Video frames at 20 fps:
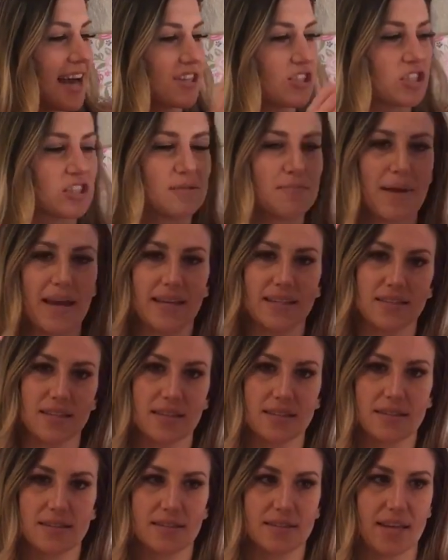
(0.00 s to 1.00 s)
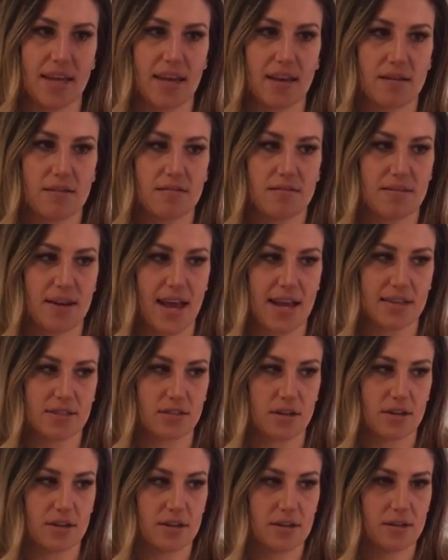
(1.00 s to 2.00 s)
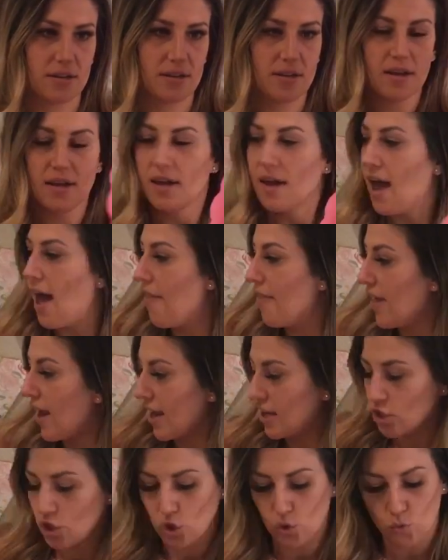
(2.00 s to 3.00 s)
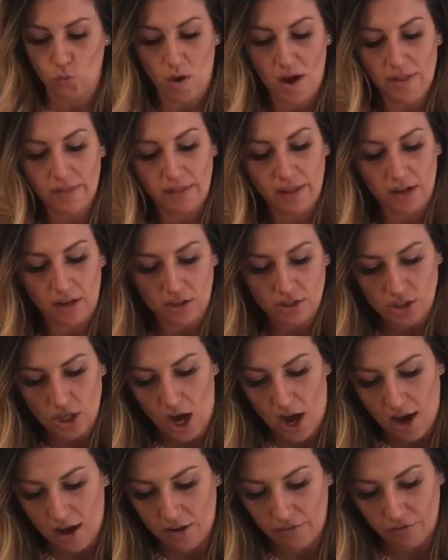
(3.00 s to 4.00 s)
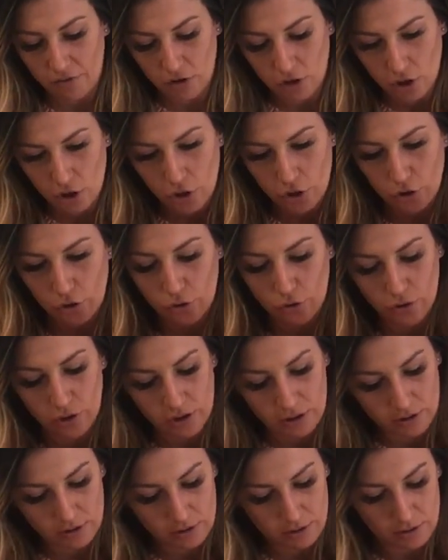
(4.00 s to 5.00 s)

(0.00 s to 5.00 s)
that just makes it sit nicer. And then I do one little dot of glue